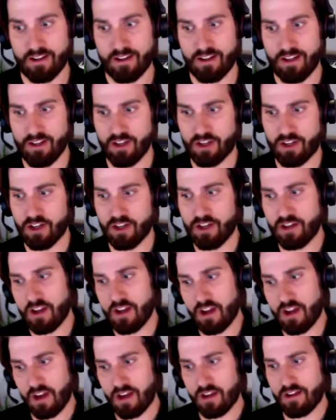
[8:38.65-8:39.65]
and you could
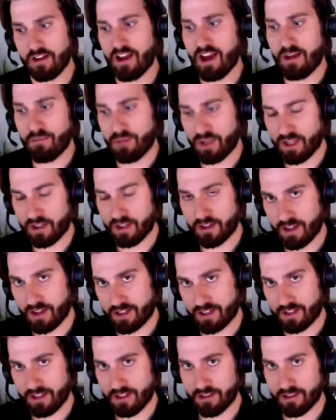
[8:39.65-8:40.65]
not be
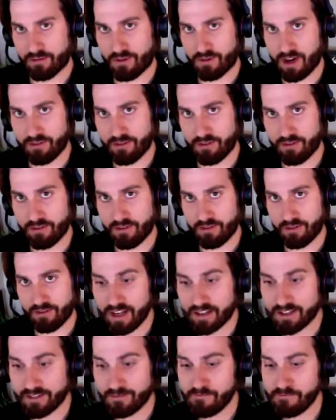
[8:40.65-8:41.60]
collecting the right rate.